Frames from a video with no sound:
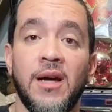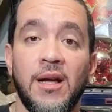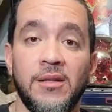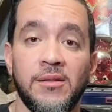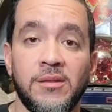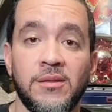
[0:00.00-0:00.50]
dollars.
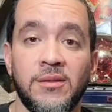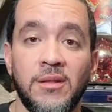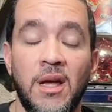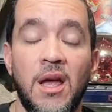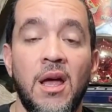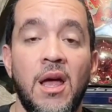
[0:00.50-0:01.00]

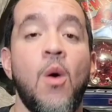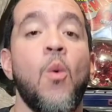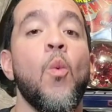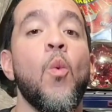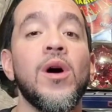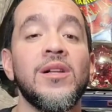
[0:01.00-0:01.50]

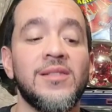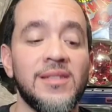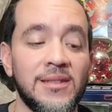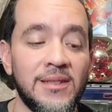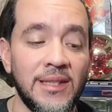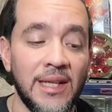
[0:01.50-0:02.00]

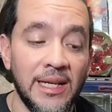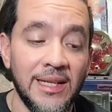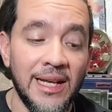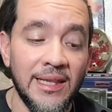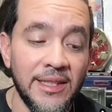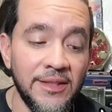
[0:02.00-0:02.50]
168, and
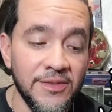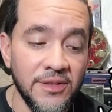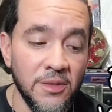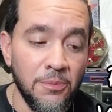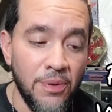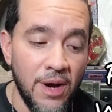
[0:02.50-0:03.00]
that leaves
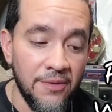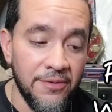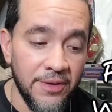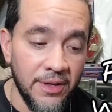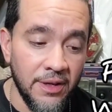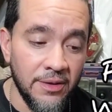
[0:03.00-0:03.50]
us a
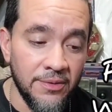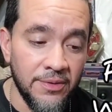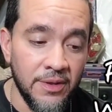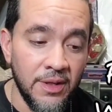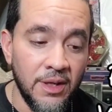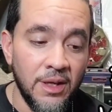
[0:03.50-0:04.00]
profit of
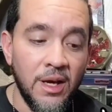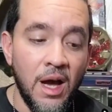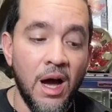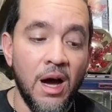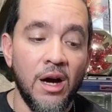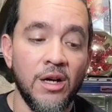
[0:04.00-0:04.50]

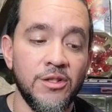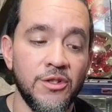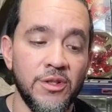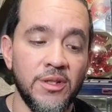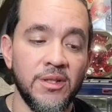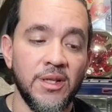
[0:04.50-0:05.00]

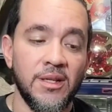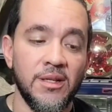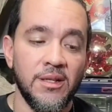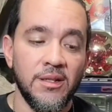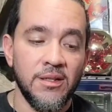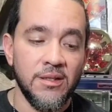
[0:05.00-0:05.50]
100
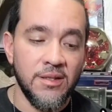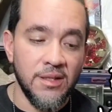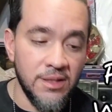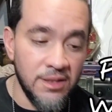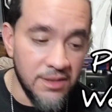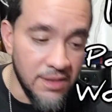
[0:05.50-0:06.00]
and
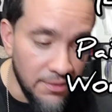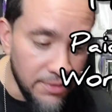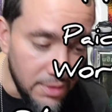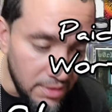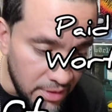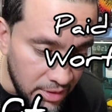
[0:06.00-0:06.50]
let's say
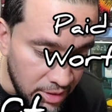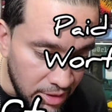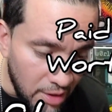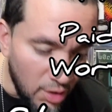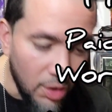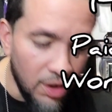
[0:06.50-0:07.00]
seven
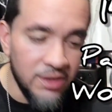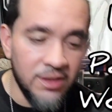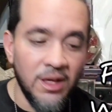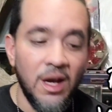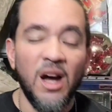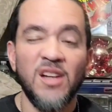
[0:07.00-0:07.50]
or
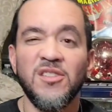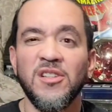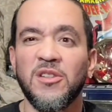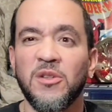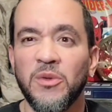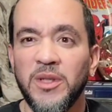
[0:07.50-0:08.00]
100
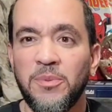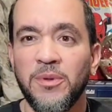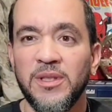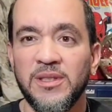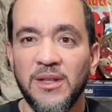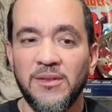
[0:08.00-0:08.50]

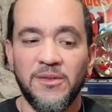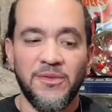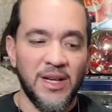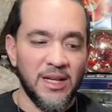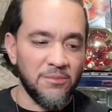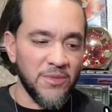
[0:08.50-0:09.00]

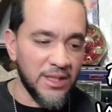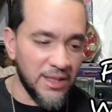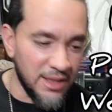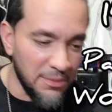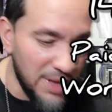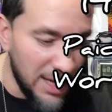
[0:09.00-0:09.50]
103.75. I'm looking
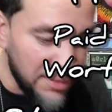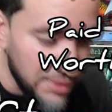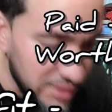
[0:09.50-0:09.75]
at the math